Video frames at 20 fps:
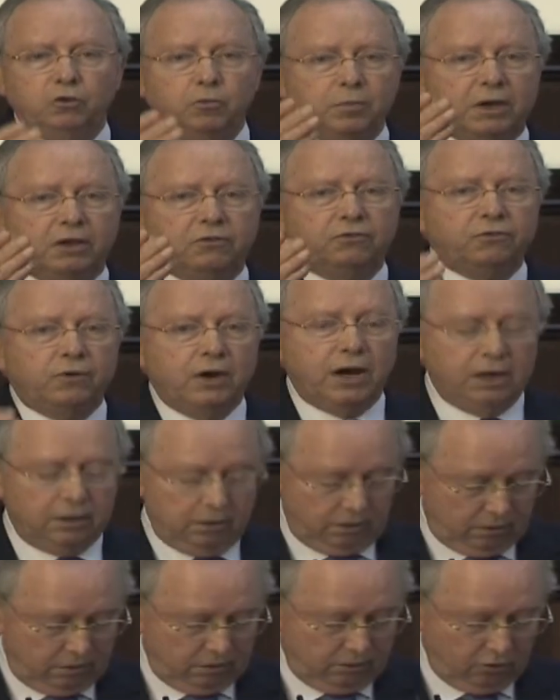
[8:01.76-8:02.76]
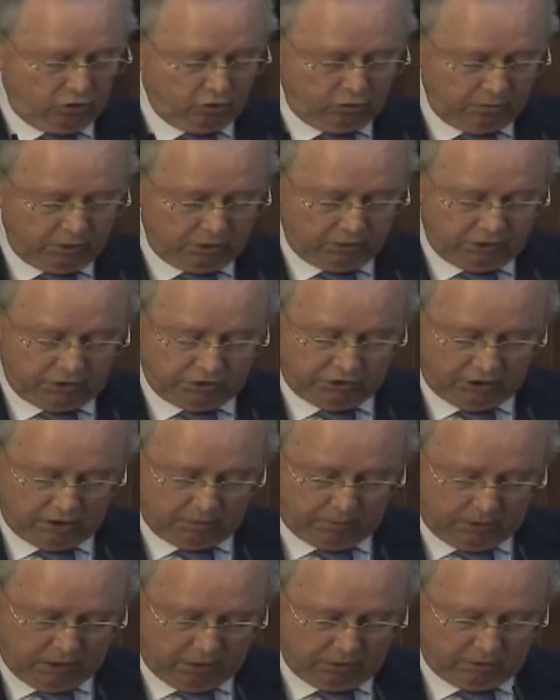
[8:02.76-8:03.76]
you may find documentation
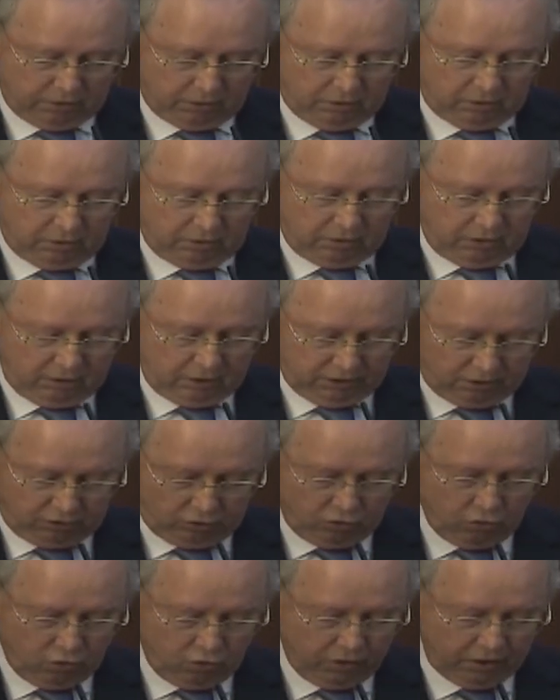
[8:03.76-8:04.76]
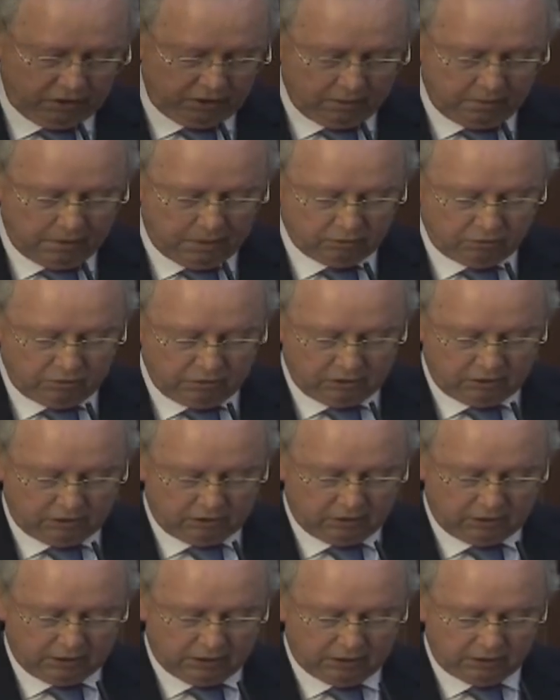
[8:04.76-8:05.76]
about uh, STOA and about these
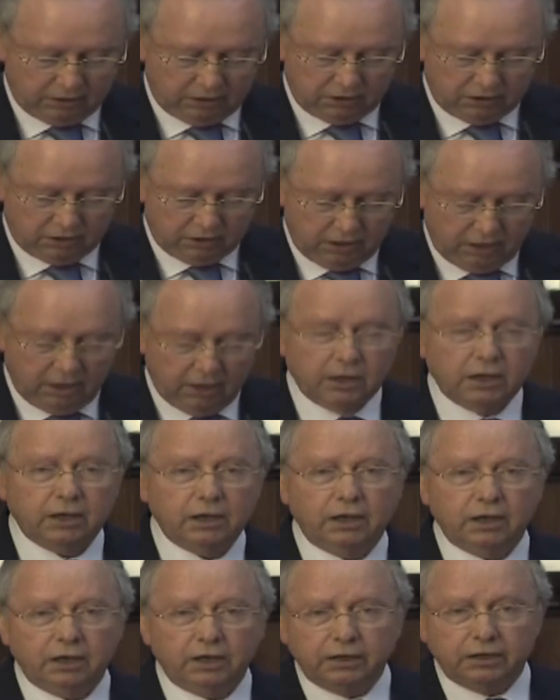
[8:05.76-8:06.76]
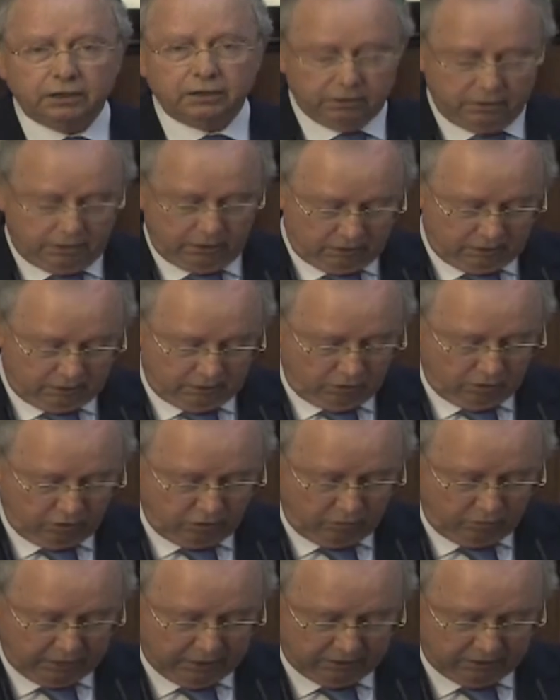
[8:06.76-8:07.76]
studies uh, in the
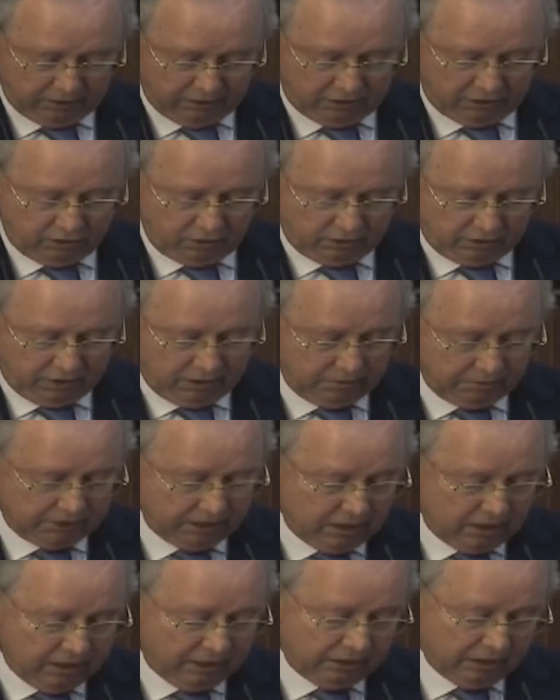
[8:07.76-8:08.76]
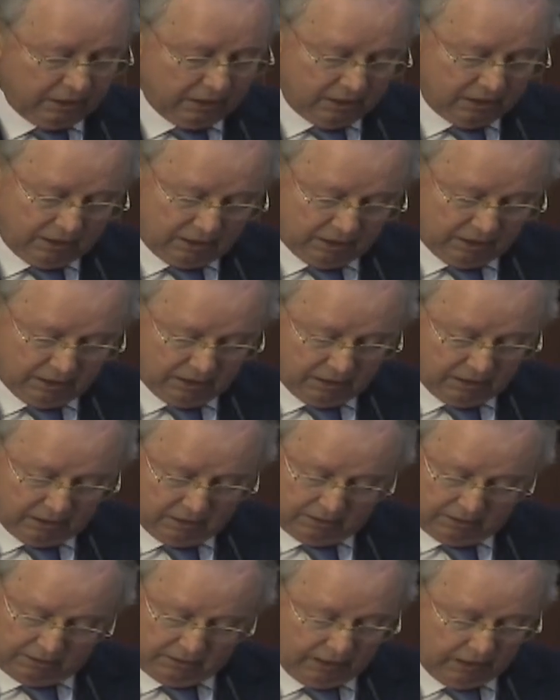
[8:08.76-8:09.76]
documentation tapes. And uh,
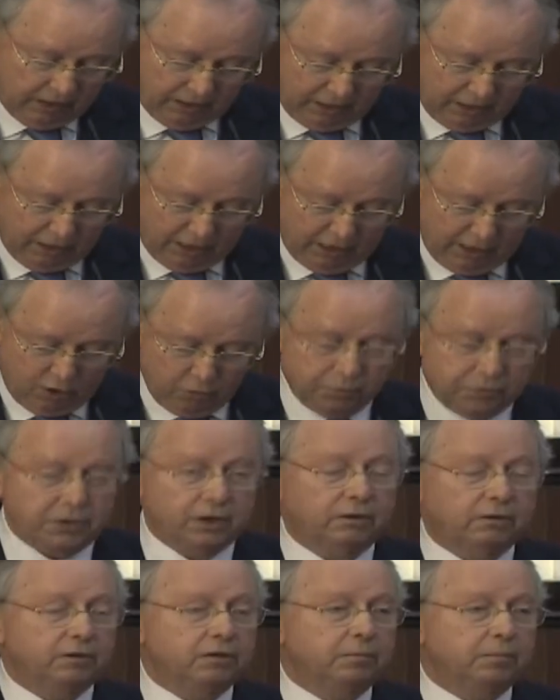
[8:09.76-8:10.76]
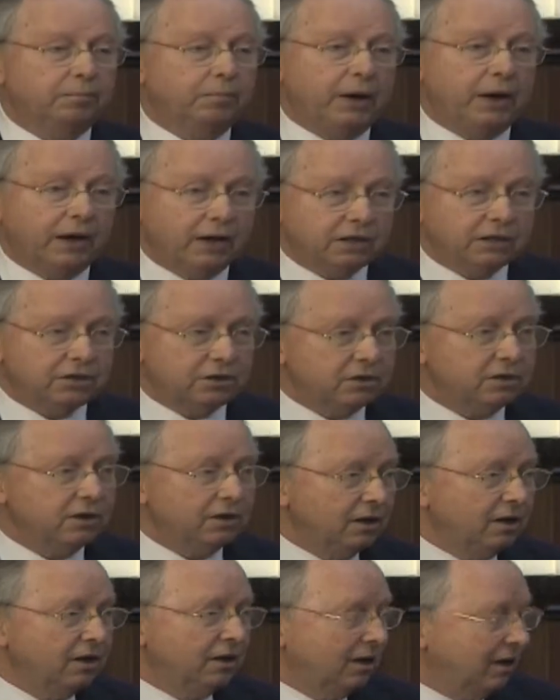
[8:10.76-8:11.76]
uh, I, I, hope that the package
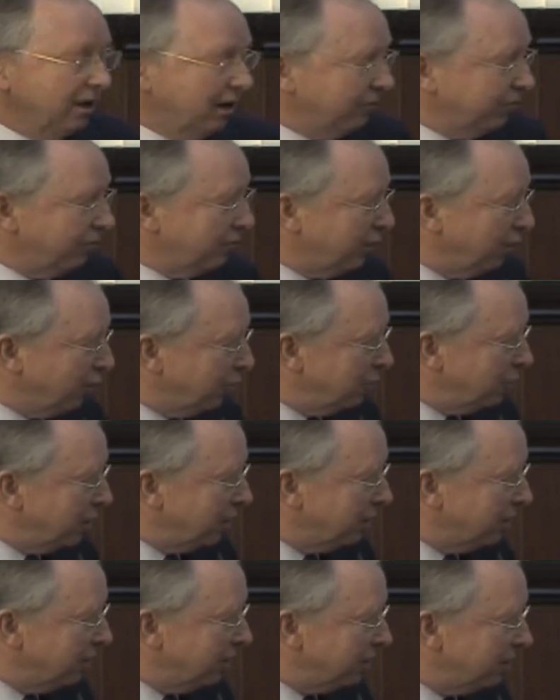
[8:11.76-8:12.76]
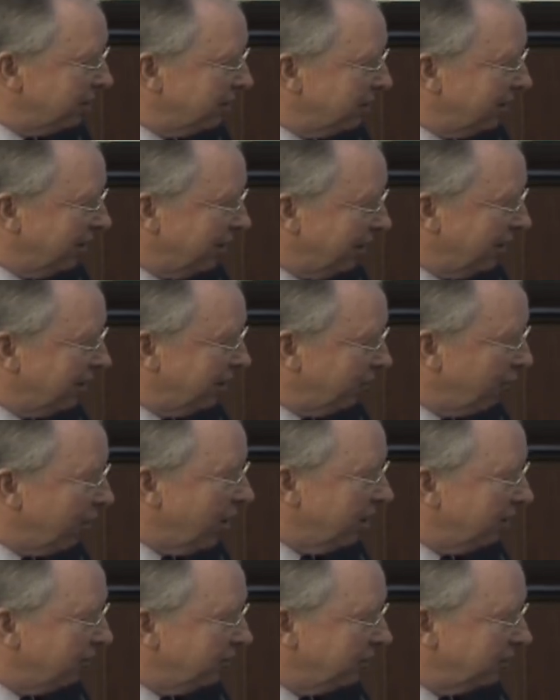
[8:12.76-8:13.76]
of the documentation had
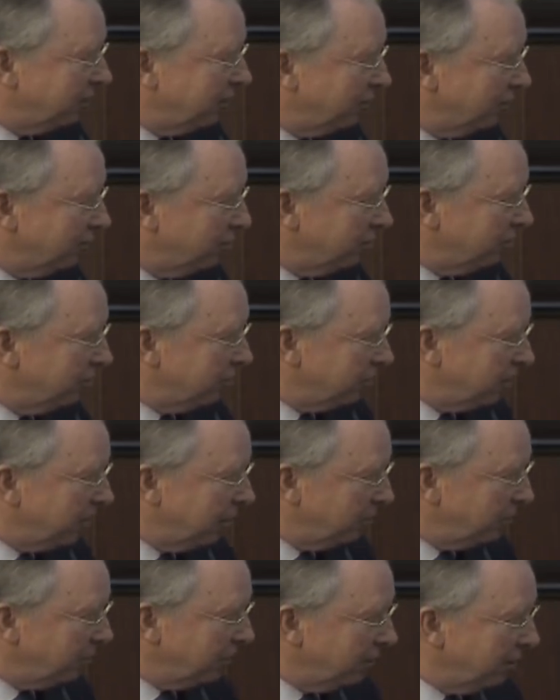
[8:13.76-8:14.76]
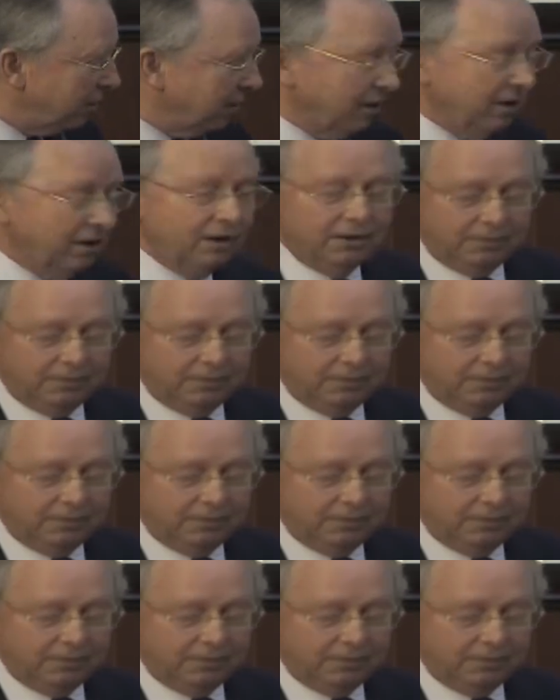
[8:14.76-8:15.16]
arrived in good shape here.